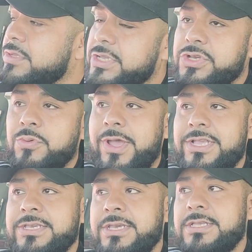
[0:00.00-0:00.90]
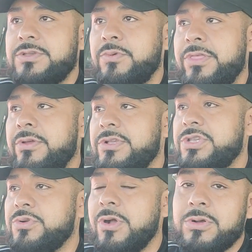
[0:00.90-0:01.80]
situations, whether it's
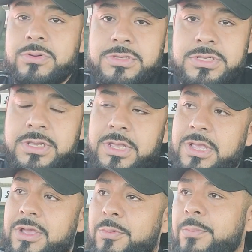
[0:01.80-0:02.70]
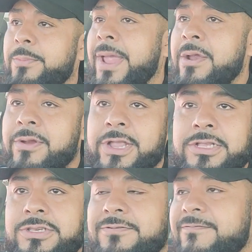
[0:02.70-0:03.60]
struggles,
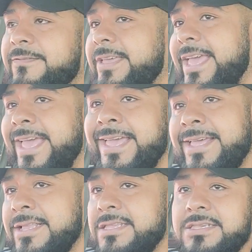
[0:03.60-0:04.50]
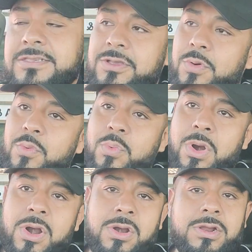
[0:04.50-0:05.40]
marriage, kids,
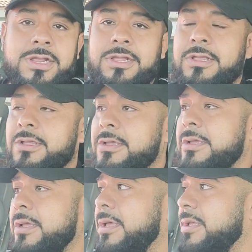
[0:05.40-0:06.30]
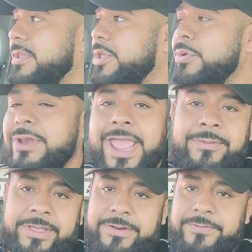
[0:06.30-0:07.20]
work, you name it.